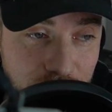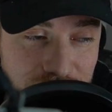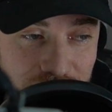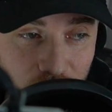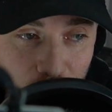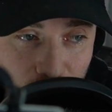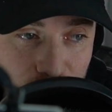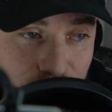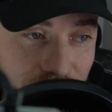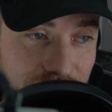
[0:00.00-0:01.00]
it was at the
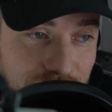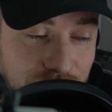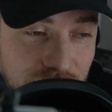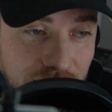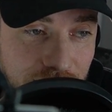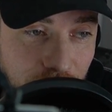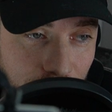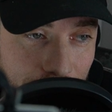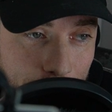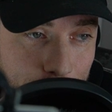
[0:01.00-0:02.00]
Arnold Fest, I was like, all
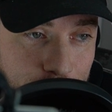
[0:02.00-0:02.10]
right,